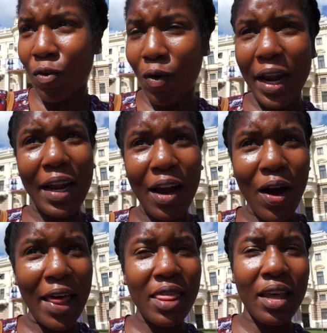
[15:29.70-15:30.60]
Right now
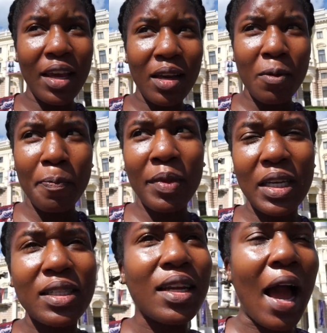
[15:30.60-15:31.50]
I think
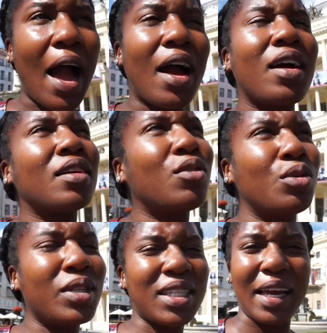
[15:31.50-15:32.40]
it's
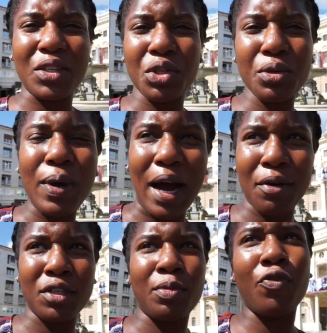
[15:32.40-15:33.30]
it's like 2
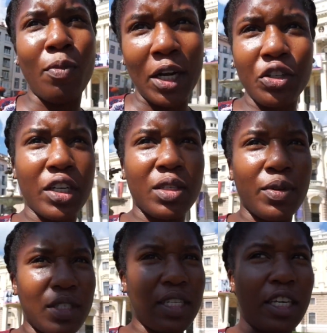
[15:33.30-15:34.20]
hours before my train is
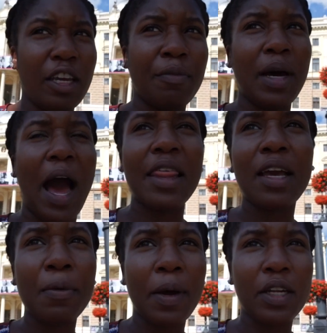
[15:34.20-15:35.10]
supposed to leave, but I
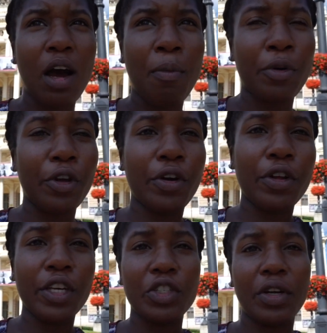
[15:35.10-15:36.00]
think I'm about to hop on the
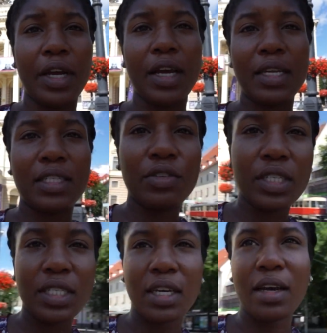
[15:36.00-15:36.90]
earlier train. I still
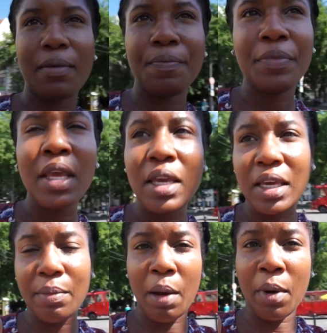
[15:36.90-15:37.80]
need to
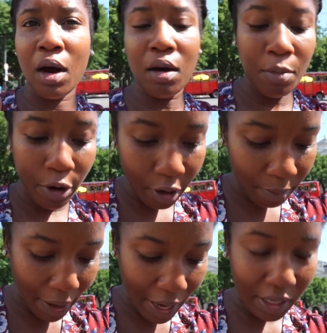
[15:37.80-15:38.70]
get my mom her
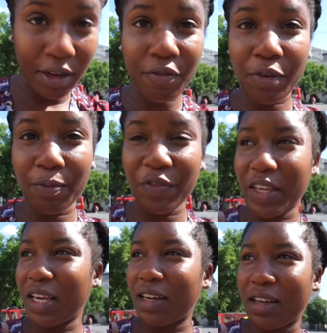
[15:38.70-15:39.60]
magnet from
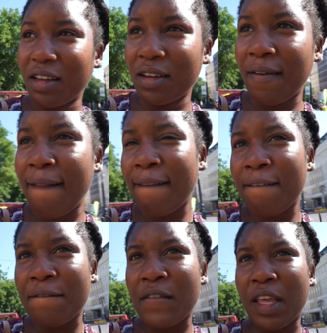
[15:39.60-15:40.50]
Vienna.
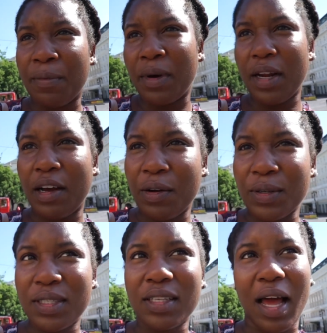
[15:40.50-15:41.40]
And what
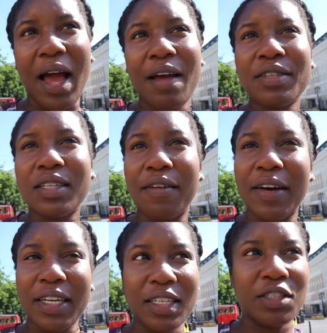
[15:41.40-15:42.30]
else? I have stuff
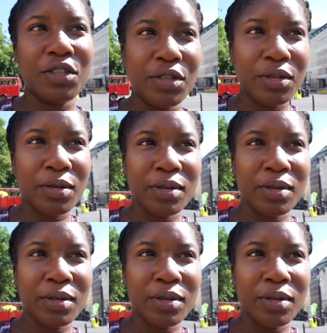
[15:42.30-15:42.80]
I need to do.